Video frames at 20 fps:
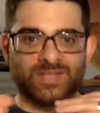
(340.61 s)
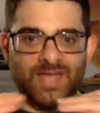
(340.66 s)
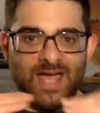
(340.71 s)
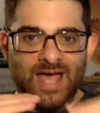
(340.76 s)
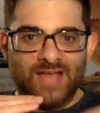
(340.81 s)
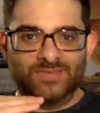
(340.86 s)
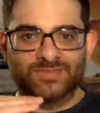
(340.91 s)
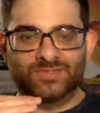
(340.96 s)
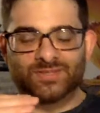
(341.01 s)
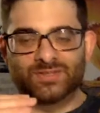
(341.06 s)

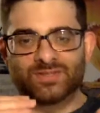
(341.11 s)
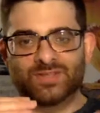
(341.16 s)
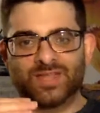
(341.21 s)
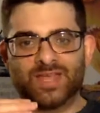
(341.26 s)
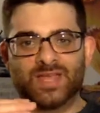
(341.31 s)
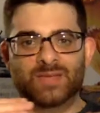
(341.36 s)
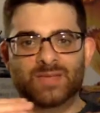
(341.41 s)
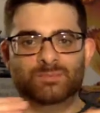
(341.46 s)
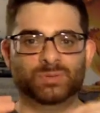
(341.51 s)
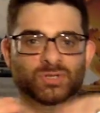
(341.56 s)
Castle
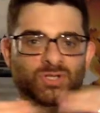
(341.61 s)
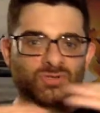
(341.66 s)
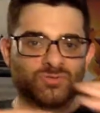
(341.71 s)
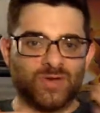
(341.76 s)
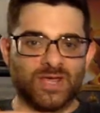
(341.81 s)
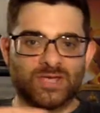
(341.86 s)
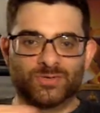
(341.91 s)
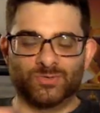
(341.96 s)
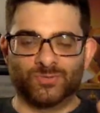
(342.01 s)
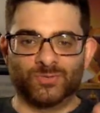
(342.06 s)
and Bully
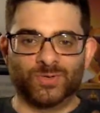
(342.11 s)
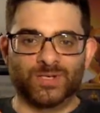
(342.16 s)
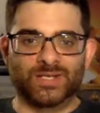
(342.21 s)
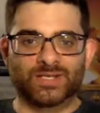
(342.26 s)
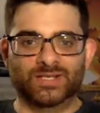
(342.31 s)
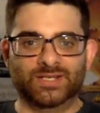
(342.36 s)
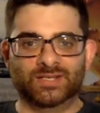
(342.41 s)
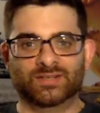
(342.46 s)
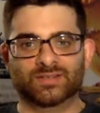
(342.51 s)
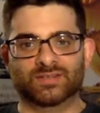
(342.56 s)
Ray in the
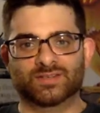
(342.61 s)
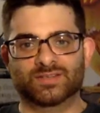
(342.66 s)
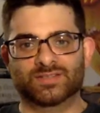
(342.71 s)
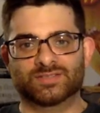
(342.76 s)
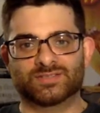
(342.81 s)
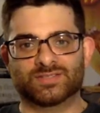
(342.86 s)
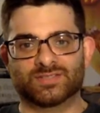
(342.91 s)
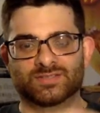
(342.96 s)
ring.